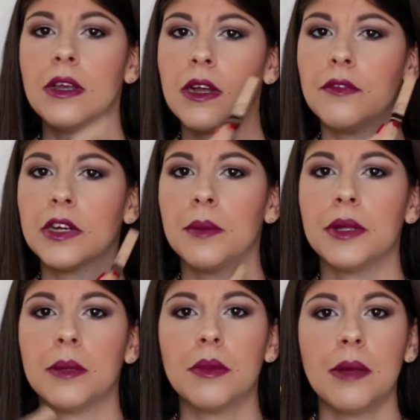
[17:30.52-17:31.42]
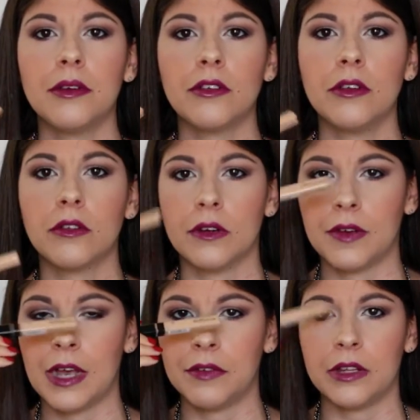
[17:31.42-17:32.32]
covering up any blemishes or if I
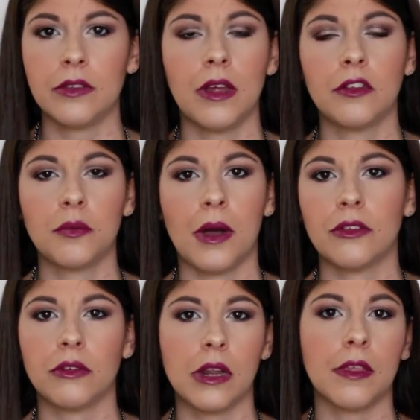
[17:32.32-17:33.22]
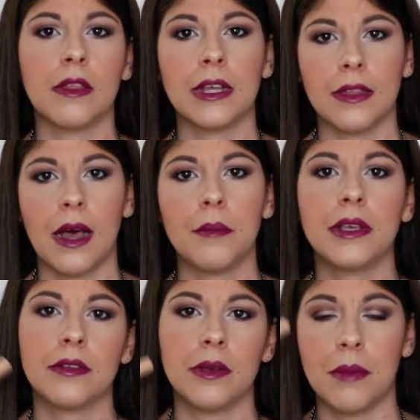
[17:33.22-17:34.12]
have any sunspots or anything like that,
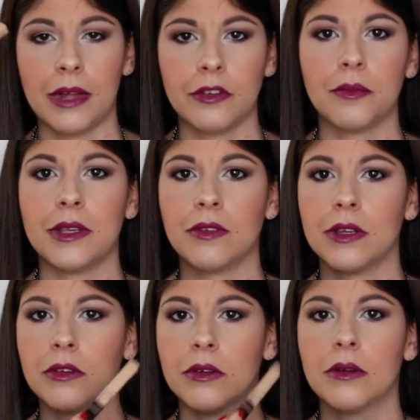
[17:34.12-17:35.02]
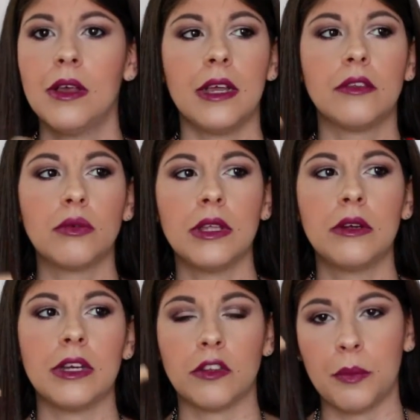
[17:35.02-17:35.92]
because it matches my skin tone. It's really
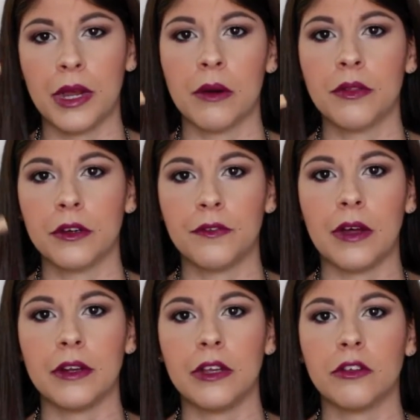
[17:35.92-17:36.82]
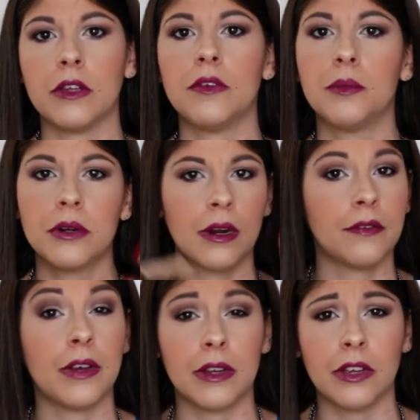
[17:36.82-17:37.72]
great to pair with your foundation. If you put on a
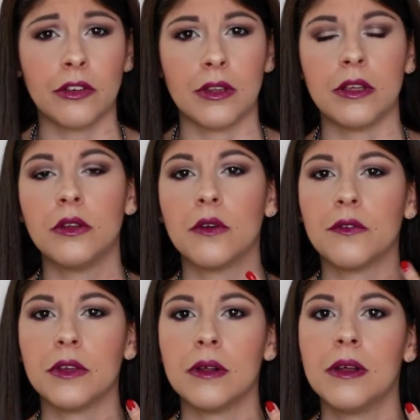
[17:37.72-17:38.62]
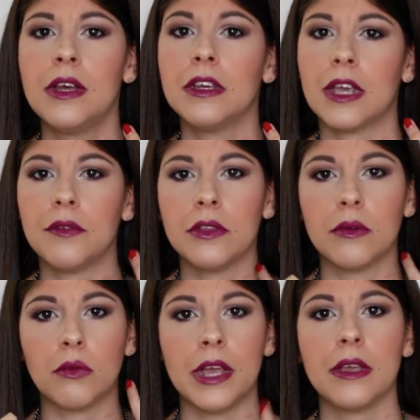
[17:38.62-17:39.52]
foundation that you don't feel gave you the
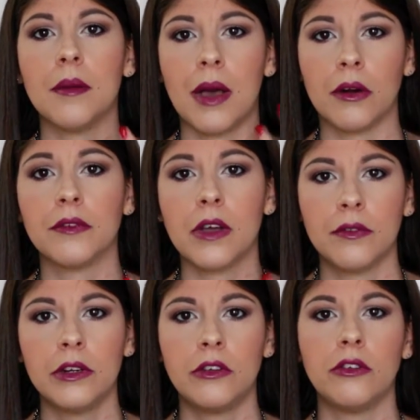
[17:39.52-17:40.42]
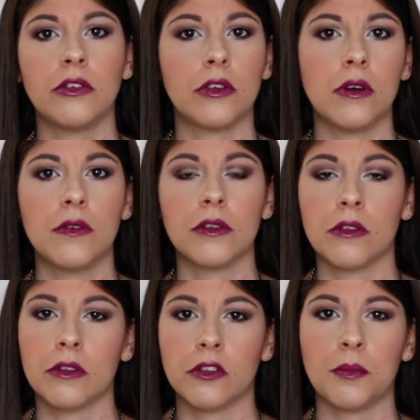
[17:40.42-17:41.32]
right amount of coverage, you just go over
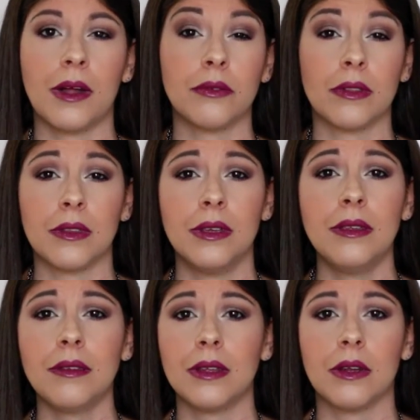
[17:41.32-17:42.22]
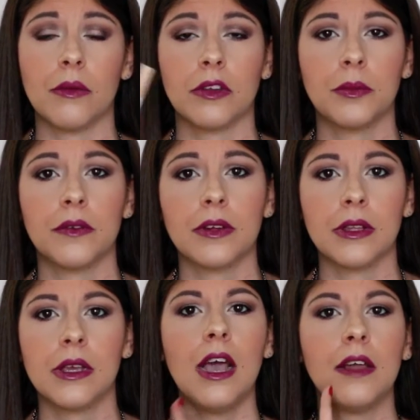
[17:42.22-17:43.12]
those little spots with this and it works
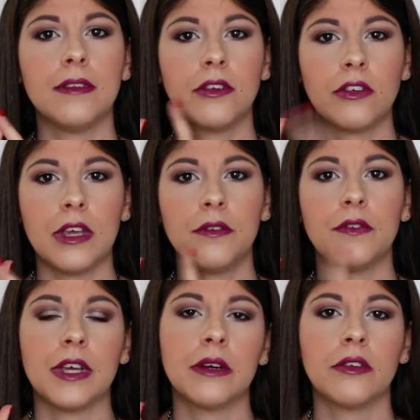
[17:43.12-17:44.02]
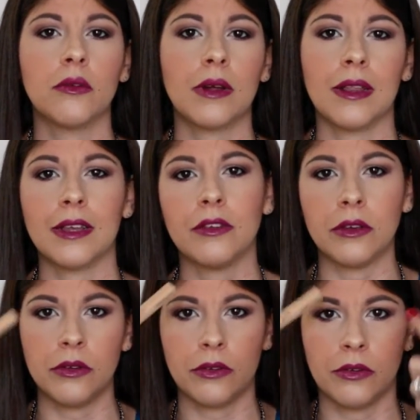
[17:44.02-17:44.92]
perfectly. And this shade Fair is the one I like to
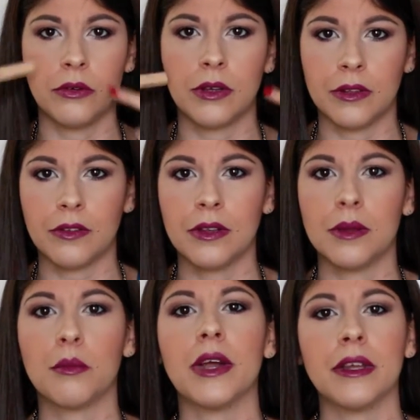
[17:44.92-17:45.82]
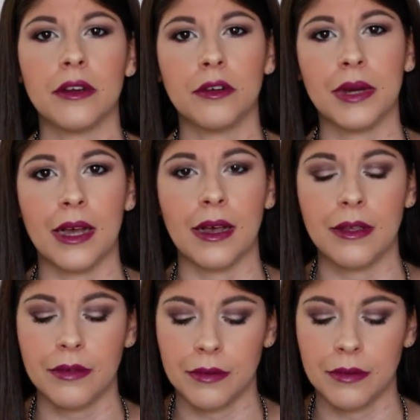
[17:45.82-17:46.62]
use to conceal and brighten under my eyes.